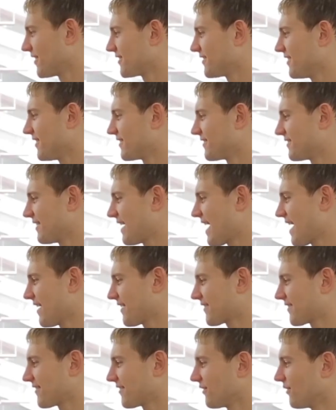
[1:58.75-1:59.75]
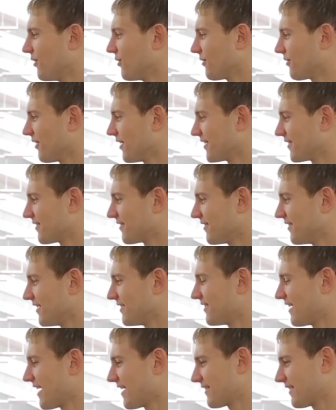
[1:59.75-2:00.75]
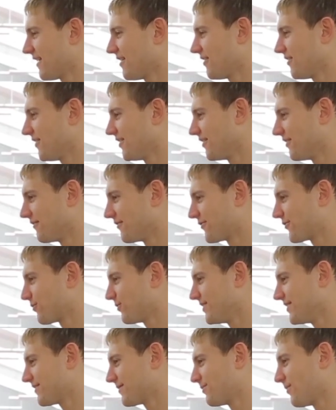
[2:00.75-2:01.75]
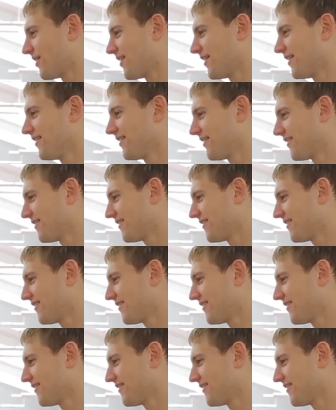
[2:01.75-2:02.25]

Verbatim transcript: like the exact area of the sweet spot?